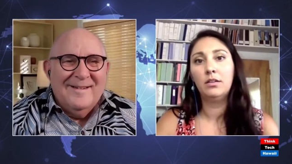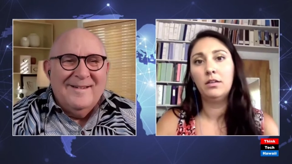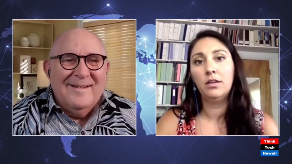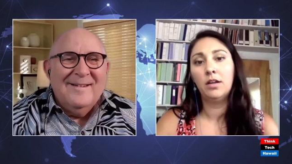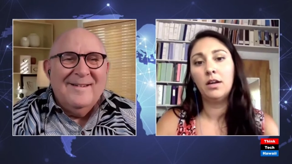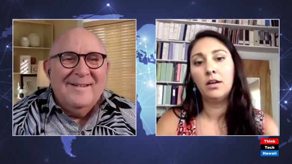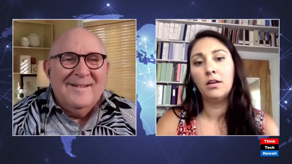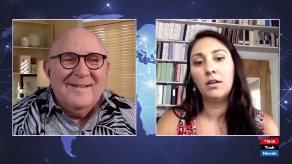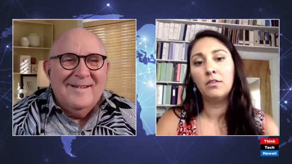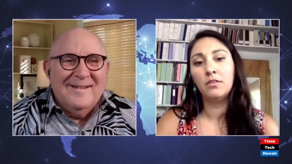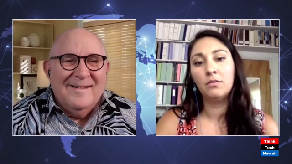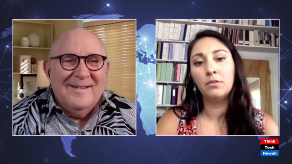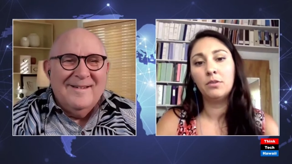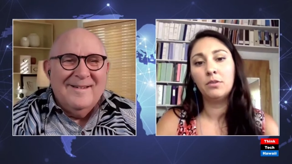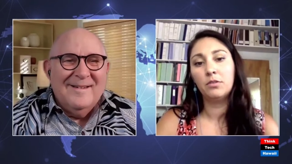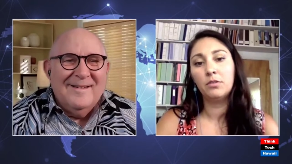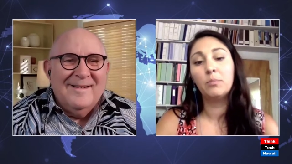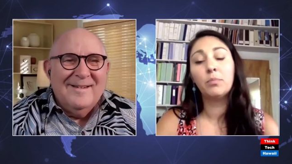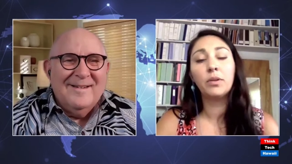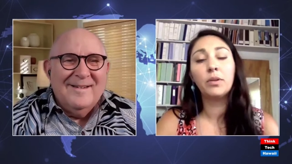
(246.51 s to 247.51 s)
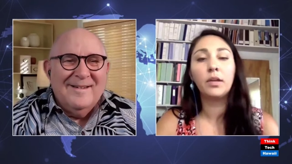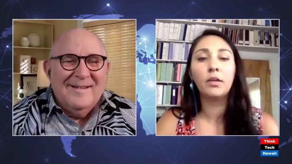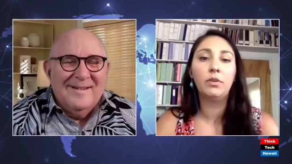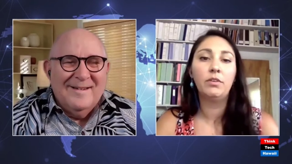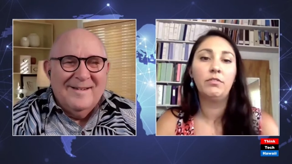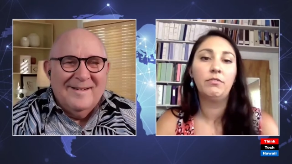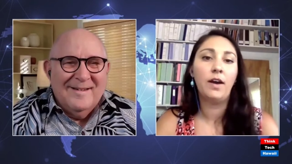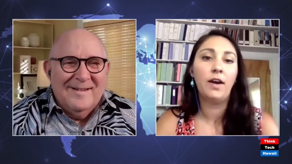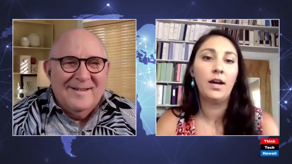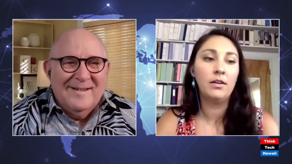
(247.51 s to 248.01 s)
Speaker 1: a complaint we
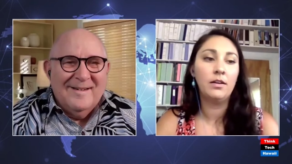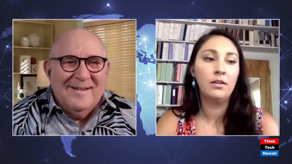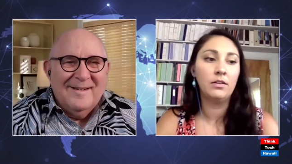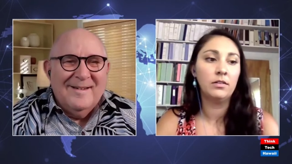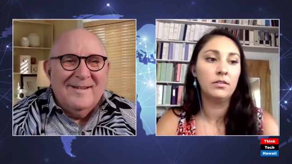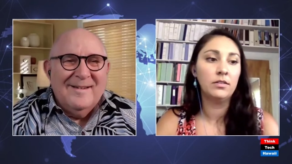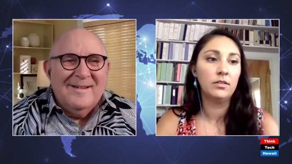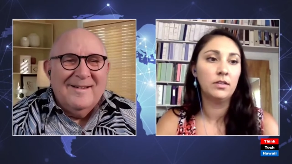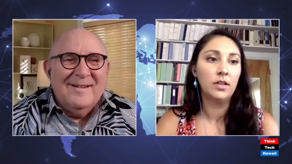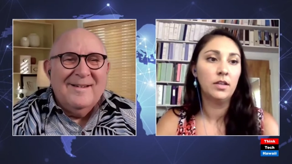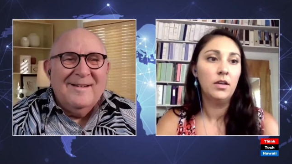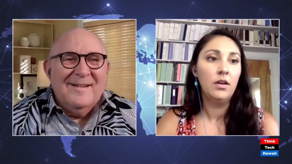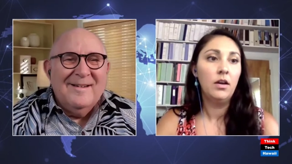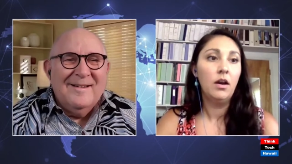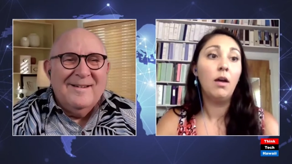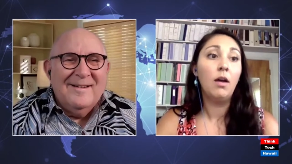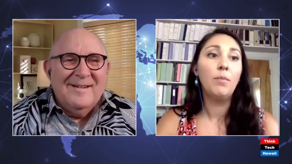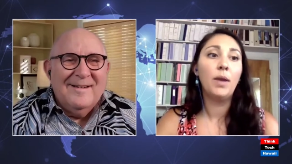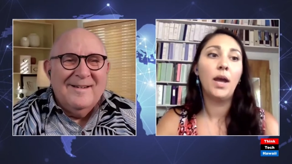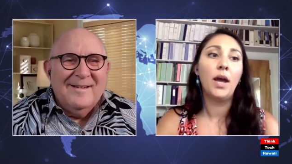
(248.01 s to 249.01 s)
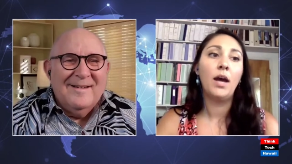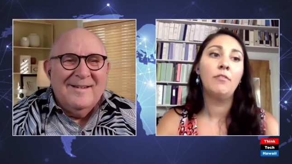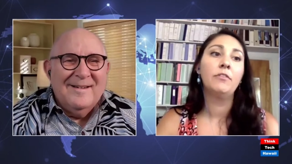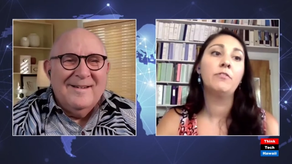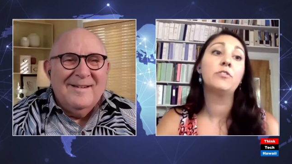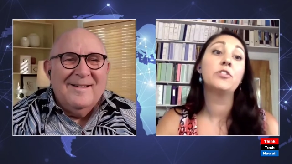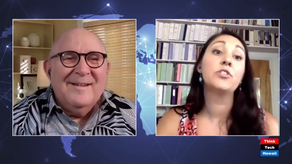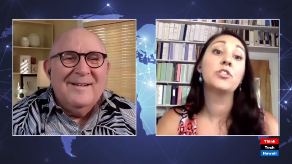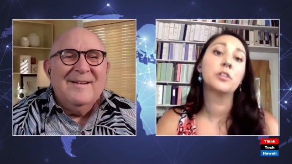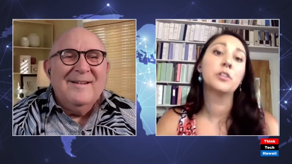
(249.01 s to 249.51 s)
filed on behalf
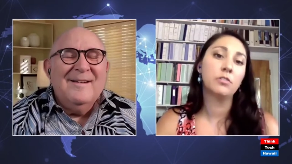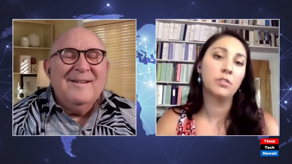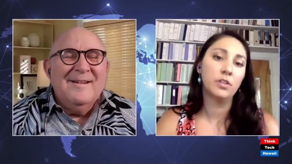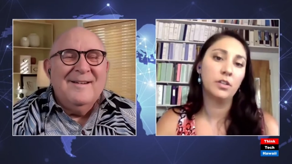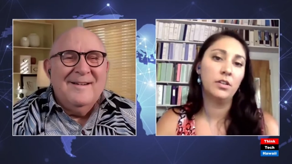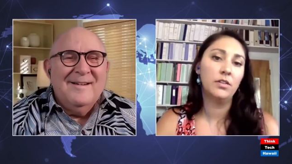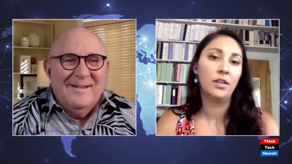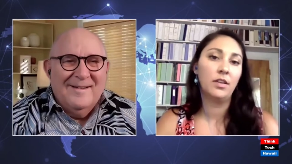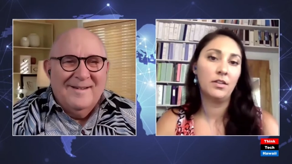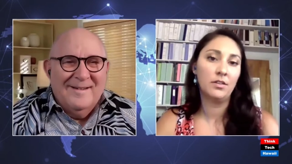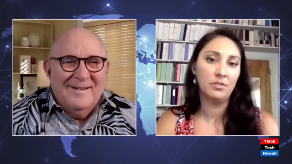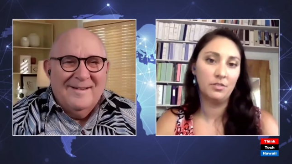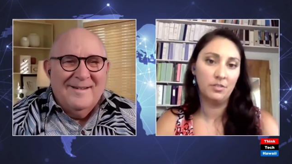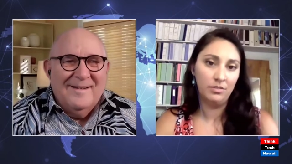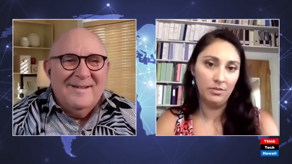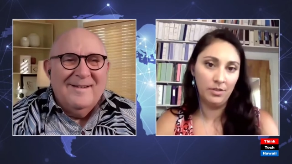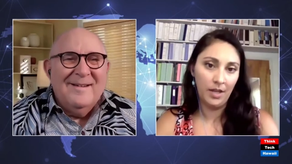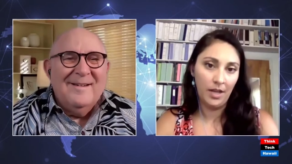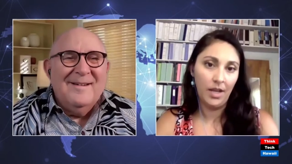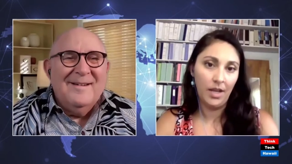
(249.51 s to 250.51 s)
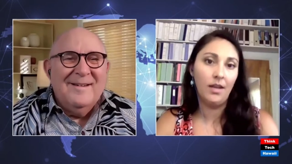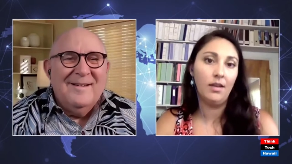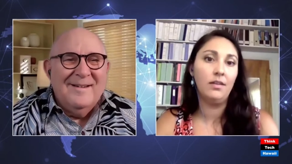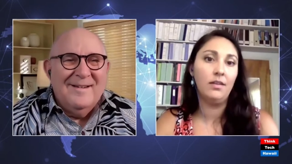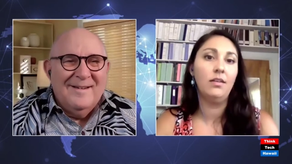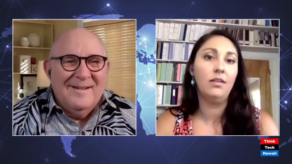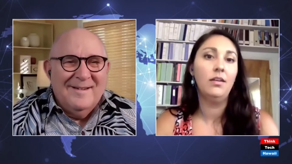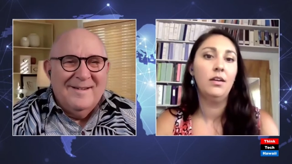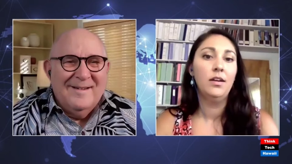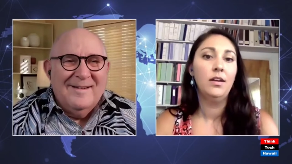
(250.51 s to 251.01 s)
of children in southern
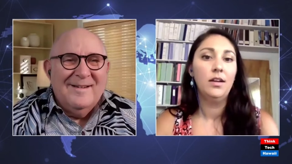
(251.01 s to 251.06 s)
Sudan